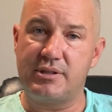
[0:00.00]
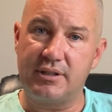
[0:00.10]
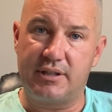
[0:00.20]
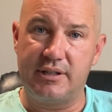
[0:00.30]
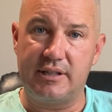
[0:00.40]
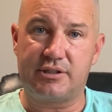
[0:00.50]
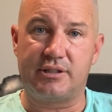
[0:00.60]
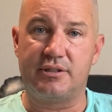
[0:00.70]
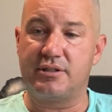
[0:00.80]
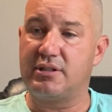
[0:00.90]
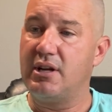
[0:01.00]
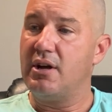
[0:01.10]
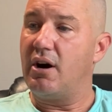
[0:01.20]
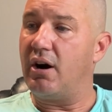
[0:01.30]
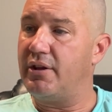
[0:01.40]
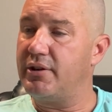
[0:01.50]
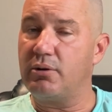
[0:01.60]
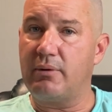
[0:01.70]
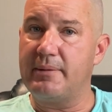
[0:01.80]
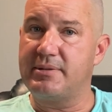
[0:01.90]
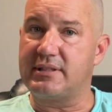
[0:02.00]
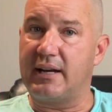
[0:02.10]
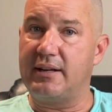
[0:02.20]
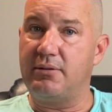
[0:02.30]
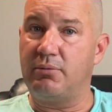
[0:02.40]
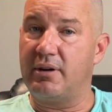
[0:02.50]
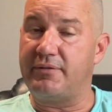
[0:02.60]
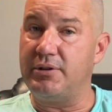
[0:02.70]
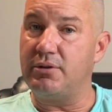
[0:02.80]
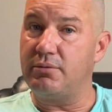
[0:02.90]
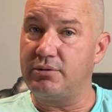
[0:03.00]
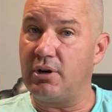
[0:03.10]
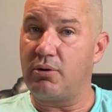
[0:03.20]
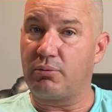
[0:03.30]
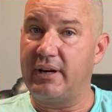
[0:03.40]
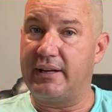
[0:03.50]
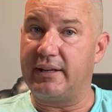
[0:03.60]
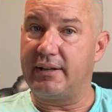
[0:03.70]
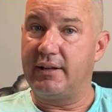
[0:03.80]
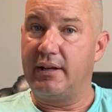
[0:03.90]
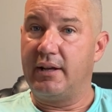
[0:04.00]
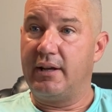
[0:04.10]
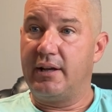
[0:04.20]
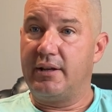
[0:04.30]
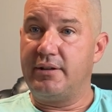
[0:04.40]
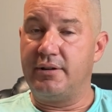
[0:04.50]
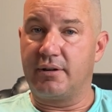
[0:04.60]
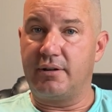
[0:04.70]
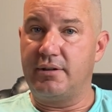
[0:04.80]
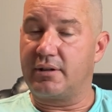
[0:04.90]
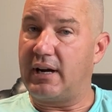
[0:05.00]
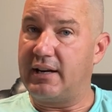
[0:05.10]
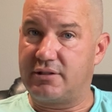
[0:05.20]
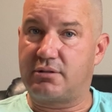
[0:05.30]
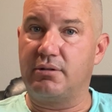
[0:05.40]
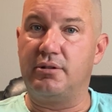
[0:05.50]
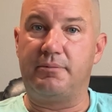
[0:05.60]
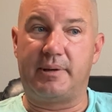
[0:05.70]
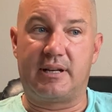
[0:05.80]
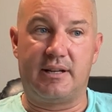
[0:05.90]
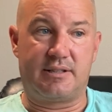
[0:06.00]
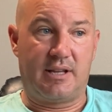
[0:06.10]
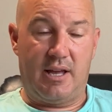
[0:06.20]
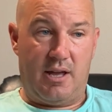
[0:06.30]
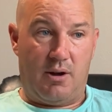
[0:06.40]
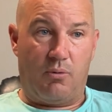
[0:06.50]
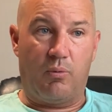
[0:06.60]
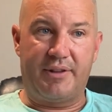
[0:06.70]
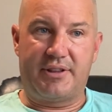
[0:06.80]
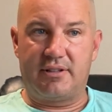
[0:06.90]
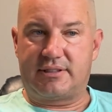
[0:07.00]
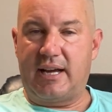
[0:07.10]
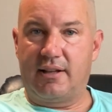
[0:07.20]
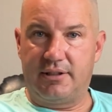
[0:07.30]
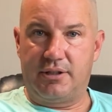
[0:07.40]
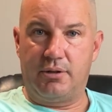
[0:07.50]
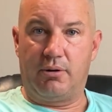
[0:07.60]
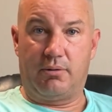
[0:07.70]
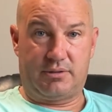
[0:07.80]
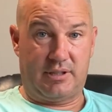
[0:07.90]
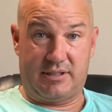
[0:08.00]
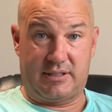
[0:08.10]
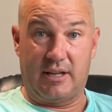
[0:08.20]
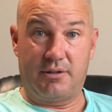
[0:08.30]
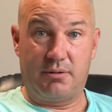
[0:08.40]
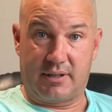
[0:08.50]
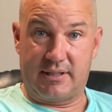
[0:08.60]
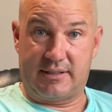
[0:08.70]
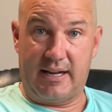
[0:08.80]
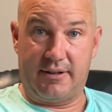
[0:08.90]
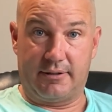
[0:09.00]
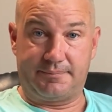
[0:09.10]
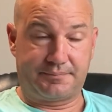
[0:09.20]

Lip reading: and conditions on their website where if you don't read it, you're kind of screwed, because what they're telling you to sell you a container,